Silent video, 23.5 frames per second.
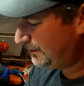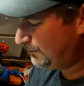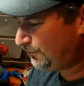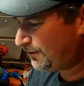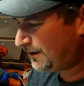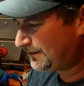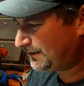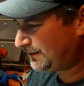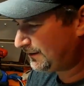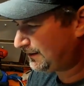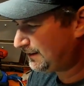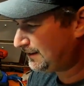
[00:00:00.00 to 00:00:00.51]
need to
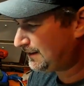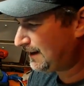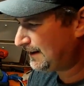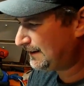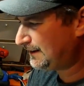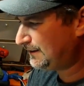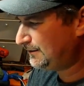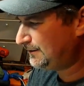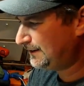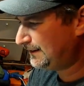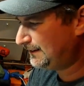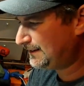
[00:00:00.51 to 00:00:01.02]
watch the
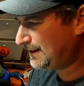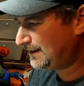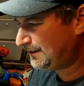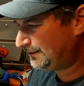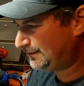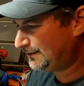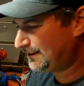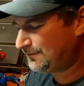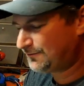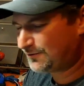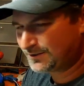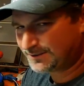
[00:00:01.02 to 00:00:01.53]
clock. You need to let it
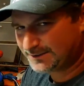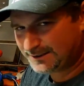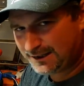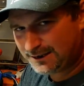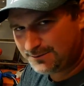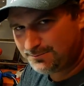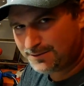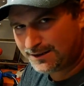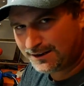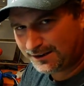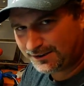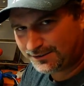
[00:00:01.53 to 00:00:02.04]
sit for
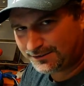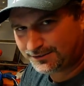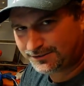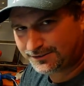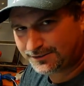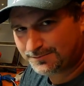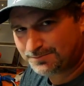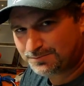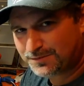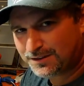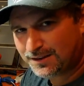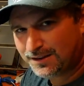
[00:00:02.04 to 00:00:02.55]
10
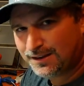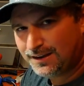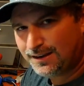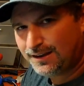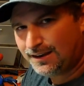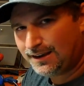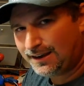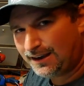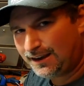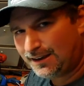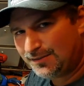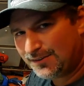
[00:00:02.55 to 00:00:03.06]
minutes.
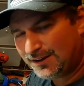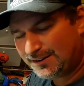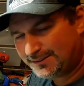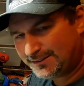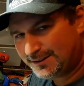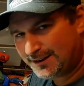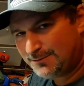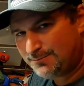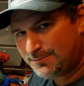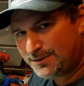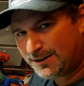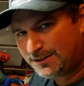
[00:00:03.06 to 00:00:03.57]
And that
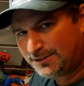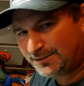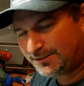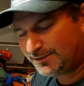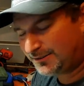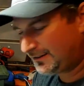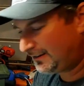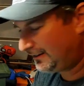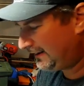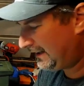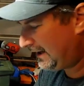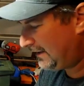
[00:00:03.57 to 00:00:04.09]
10 minutes
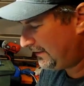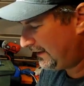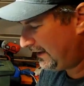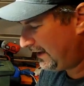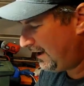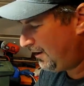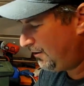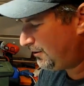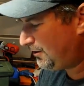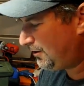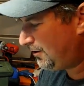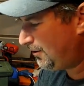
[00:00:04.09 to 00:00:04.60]
is going to allow the
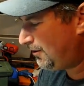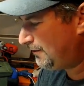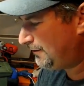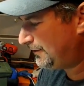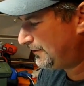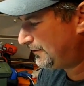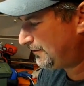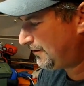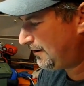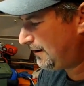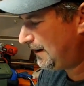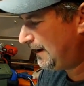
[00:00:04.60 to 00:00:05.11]
alcohol to
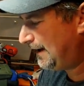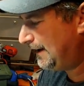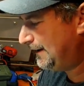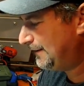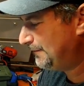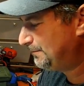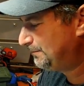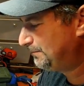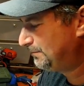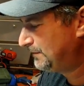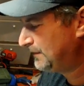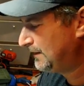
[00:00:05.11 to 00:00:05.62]
dry.
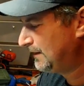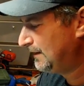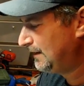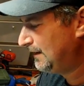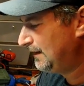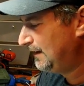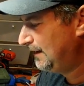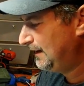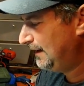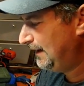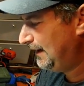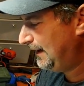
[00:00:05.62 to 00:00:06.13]

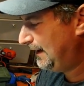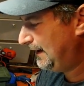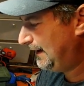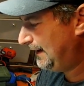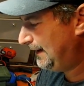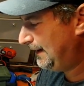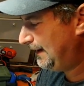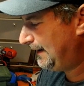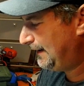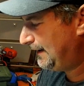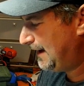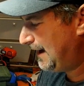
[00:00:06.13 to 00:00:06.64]

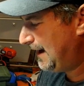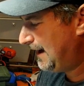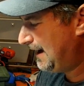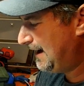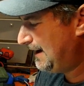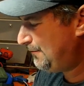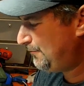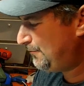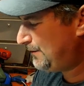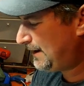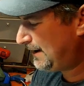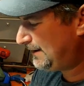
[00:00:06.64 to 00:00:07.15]
And
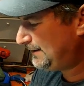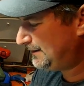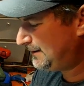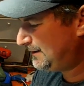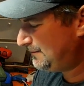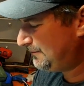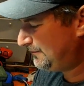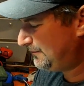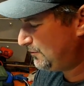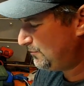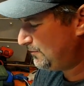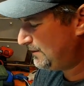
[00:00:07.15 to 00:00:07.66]
I would actually,
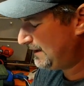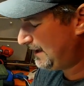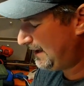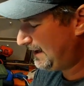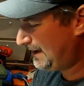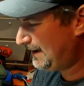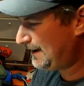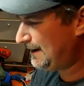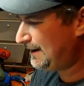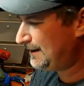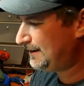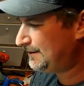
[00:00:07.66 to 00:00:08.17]
if you
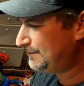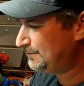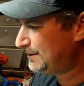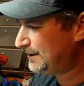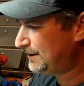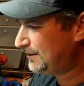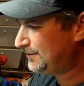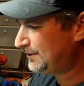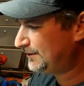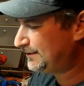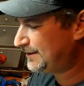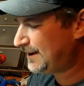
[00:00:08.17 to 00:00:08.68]
can,
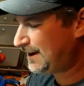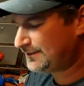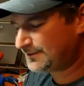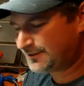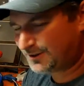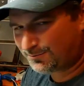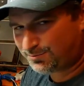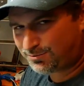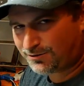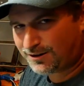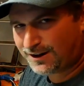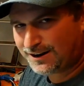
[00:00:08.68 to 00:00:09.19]
depending on the size of
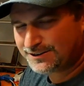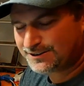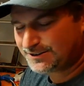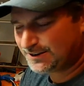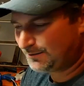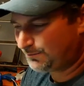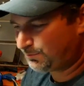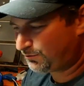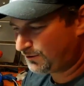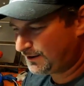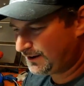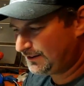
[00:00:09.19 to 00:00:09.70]
your
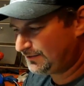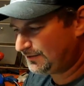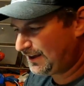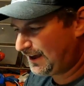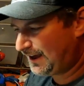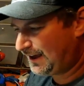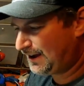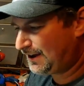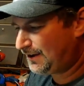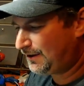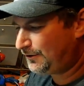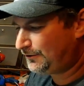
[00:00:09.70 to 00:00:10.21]
project, bring it in the
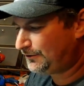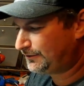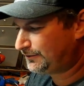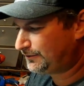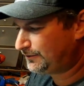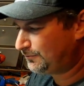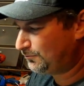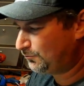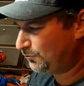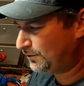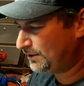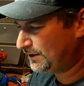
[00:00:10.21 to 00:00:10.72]

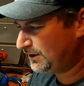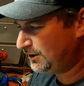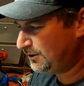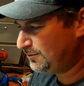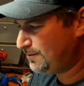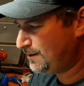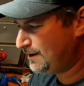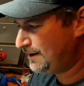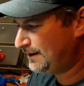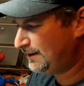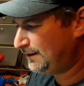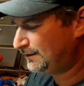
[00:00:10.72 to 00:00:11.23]
house where the
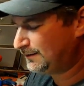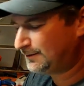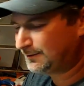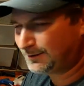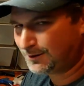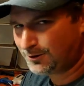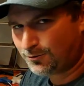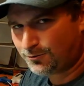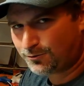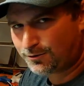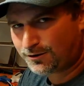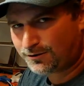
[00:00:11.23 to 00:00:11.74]
humidity is
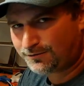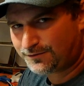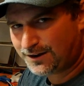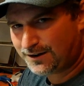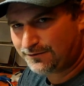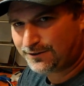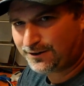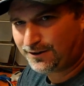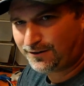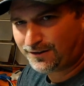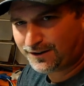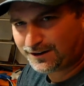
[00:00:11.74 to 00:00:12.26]
lower if you
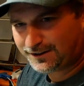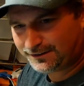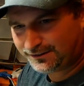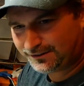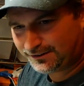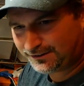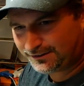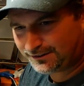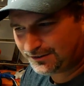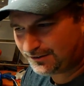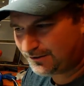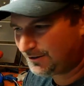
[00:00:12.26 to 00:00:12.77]
have your air
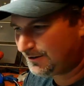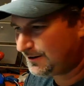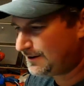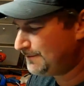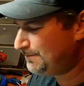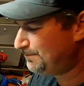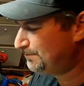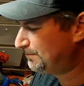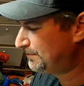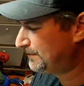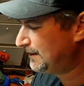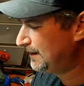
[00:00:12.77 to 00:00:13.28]
conditioner on.